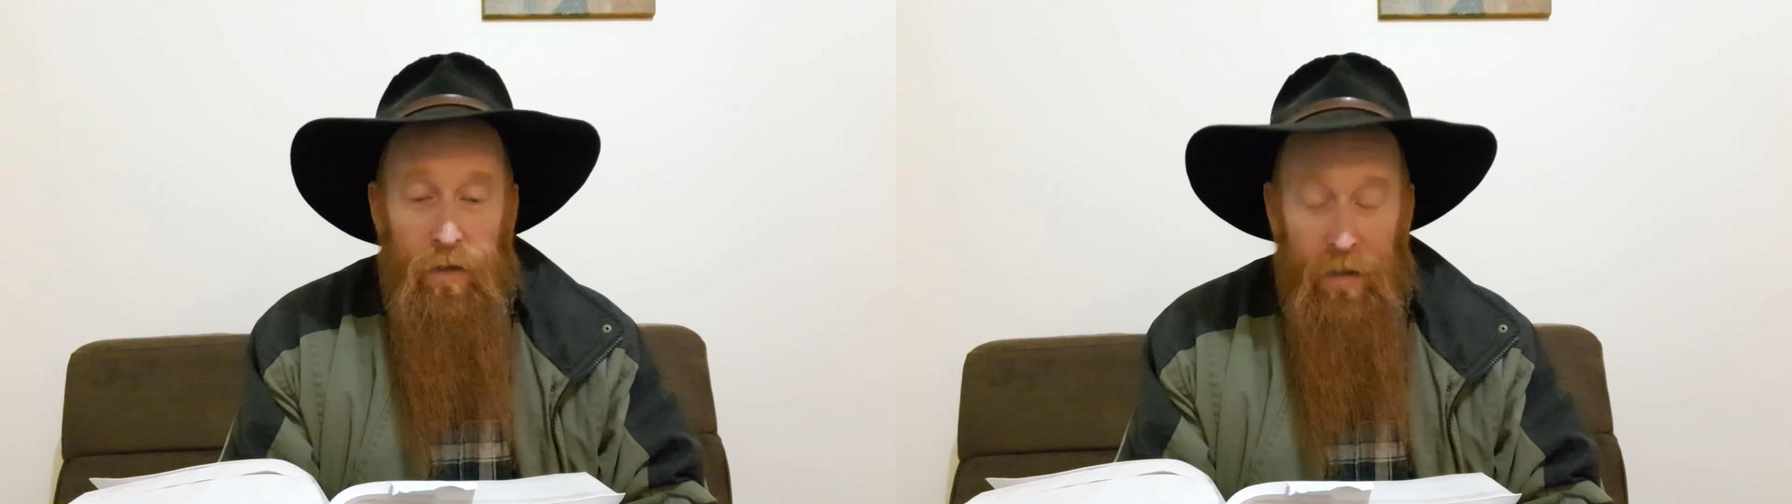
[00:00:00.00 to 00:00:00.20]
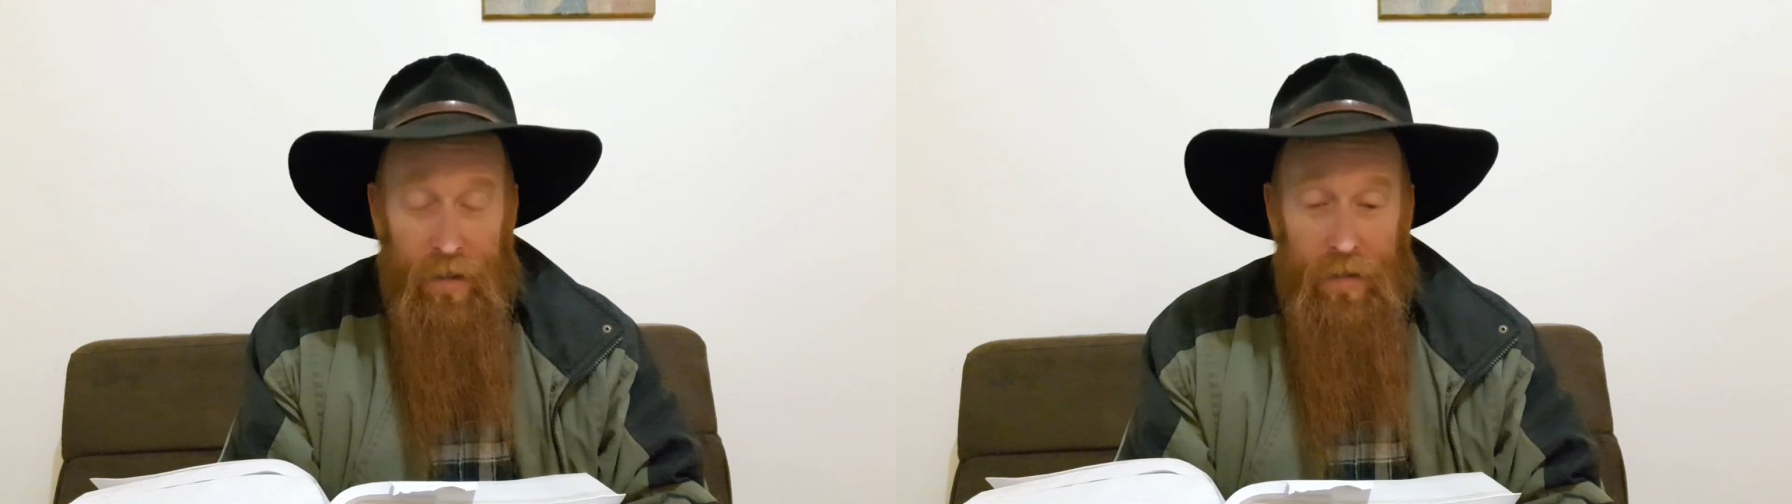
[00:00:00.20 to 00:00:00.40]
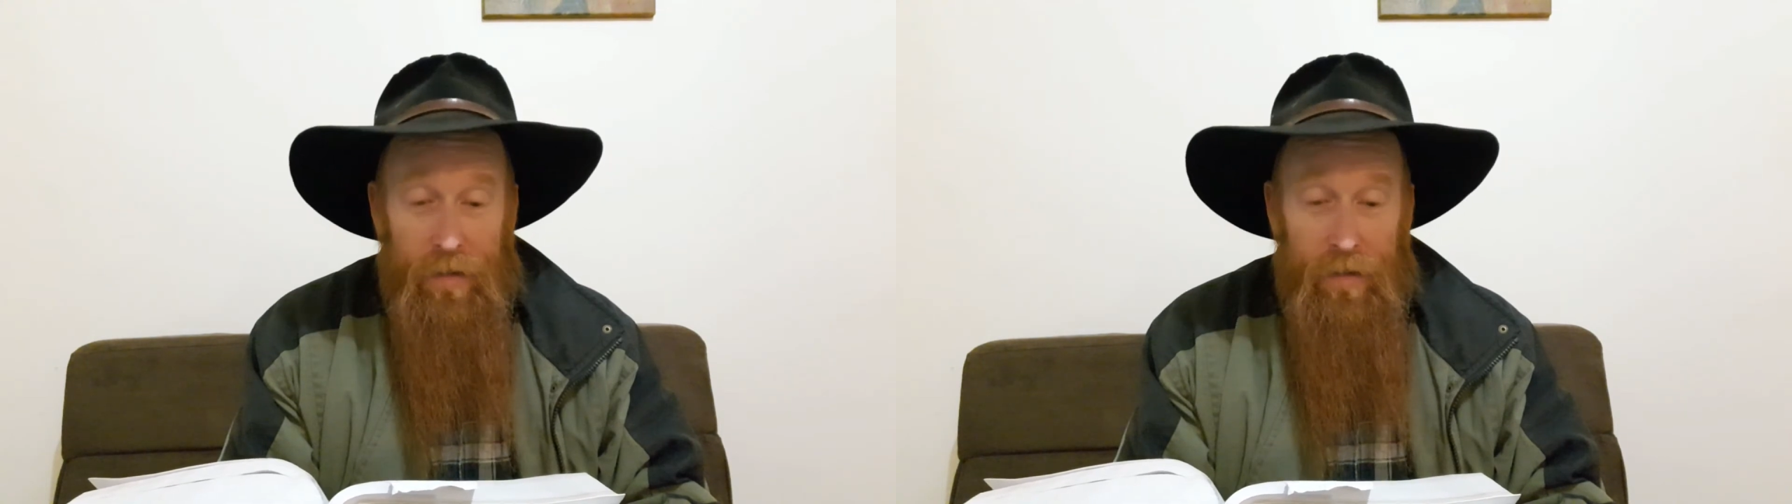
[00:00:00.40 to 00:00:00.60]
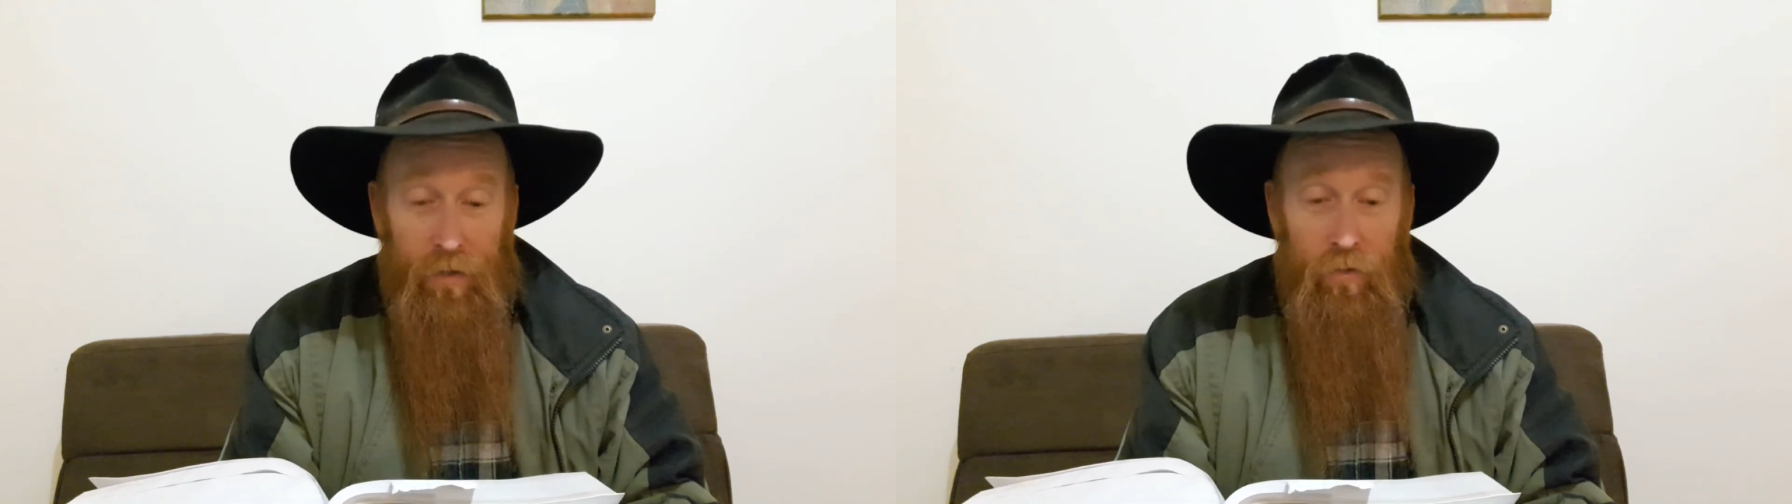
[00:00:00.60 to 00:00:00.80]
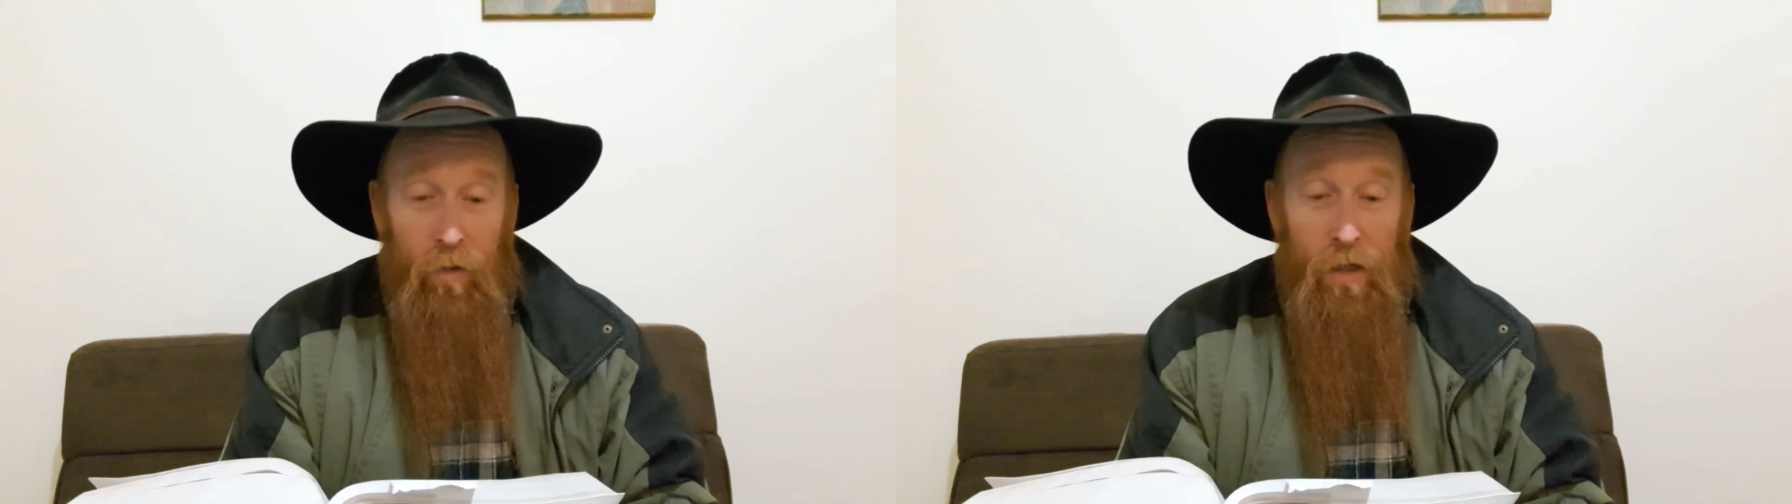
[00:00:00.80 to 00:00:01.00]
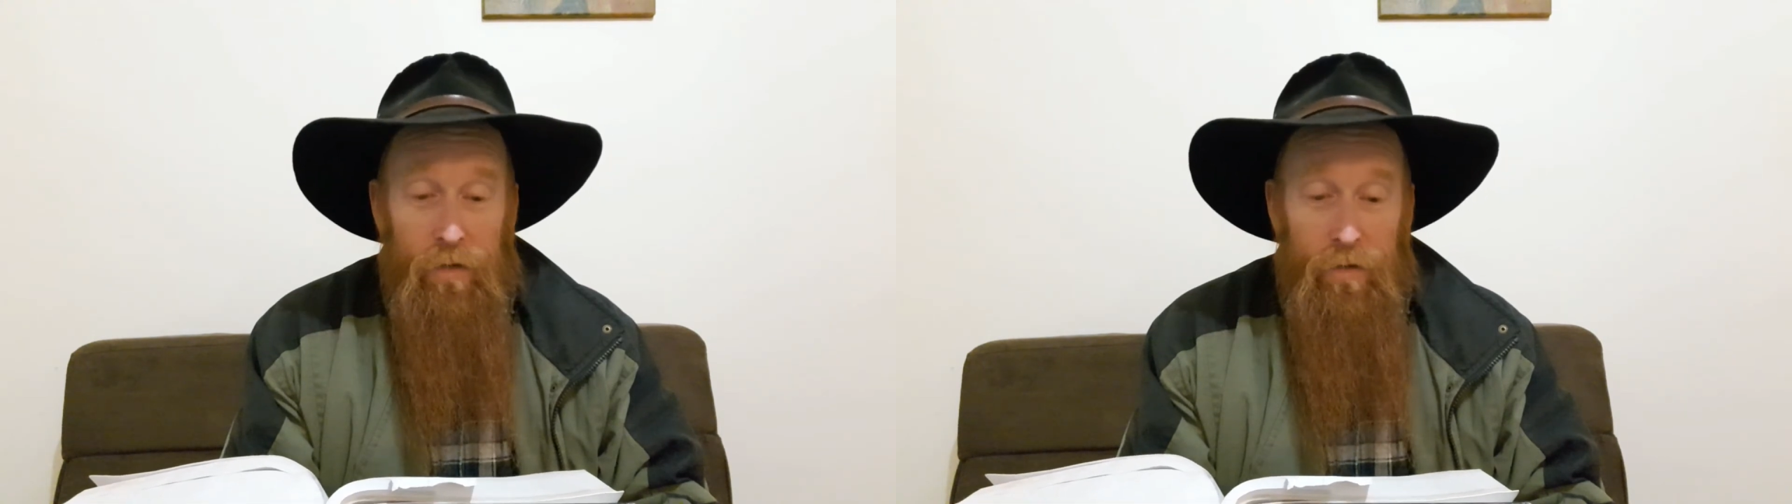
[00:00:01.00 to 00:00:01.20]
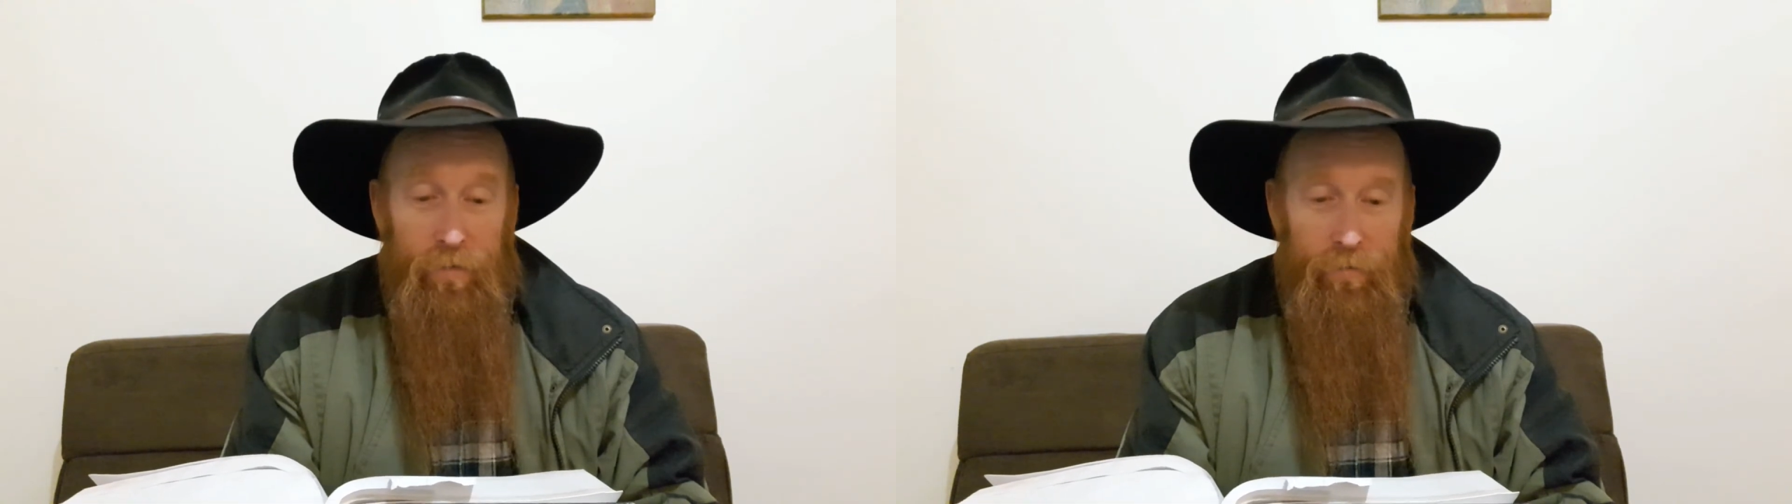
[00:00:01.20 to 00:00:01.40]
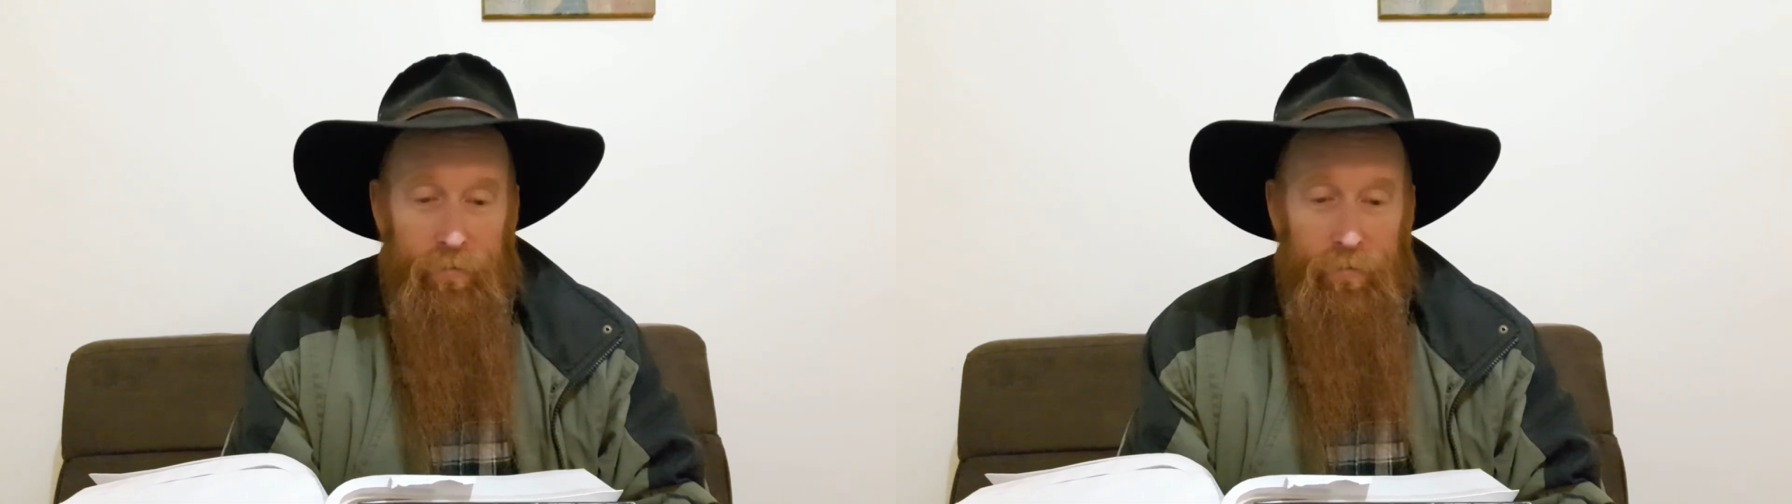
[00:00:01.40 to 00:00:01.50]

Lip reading: these little ones.